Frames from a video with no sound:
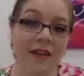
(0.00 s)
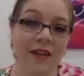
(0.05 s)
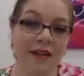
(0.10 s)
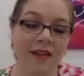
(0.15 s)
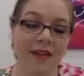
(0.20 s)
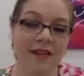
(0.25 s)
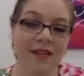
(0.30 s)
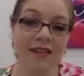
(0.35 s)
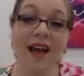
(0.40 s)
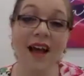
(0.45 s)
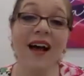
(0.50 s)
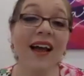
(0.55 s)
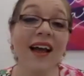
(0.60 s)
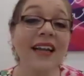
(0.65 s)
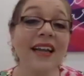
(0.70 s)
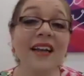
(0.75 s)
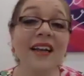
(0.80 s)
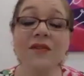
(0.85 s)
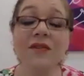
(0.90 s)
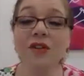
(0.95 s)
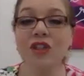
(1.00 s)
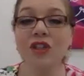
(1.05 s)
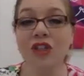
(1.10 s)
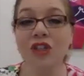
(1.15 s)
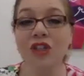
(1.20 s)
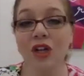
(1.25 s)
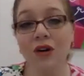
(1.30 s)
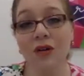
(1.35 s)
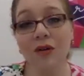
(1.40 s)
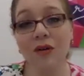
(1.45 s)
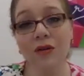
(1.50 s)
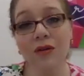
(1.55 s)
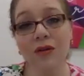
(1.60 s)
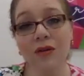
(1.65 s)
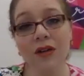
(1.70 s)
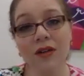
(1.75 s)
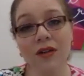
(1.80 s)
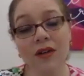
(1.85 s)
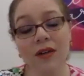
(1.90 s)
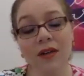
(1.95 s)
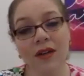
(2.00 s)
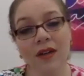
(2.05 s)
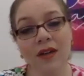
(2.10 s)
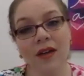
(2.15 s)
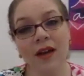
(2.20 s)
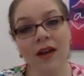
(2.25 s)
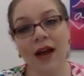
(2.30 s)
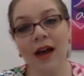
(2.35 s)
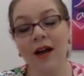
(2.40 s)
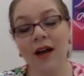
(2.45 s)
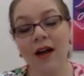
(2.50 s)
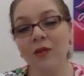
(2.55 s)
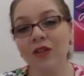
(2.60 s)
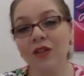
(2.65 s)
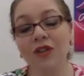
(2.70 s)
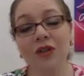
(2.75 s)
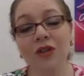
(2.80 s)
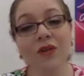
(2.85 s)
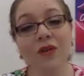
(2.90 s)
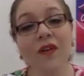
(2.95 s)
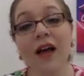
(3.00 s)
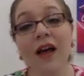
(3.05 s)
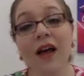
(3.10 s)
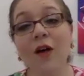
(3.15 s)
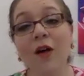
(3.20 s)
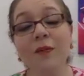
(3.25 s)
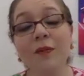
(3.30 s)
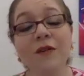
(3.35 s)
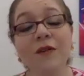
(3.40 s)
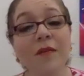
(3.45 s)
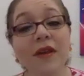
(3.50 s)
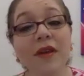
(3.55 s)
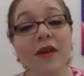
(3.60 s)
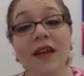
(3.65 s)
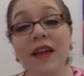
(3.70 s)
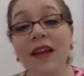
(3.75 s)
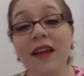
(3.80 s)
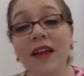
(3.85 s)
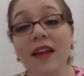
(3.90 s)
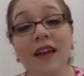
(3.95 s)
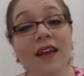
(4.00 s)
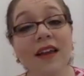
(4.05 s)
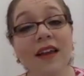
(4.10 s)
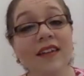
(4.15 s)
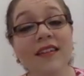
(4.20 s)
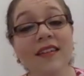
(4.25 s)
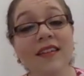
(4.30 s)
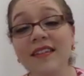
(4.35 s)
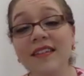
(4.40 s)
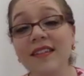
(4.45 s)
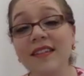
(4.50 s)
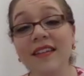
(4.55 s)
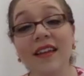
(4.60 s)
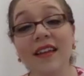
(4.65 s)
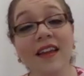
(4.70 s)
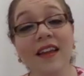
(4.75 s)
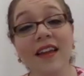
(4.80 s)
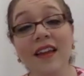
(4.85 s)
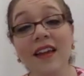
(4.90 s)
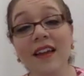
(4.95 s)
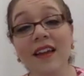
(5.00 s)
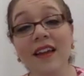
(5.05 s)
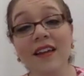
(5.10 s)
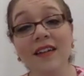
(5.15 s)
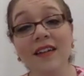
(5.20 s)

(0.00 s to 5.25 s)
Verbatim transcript: 'cause I never show how much you've helped me to see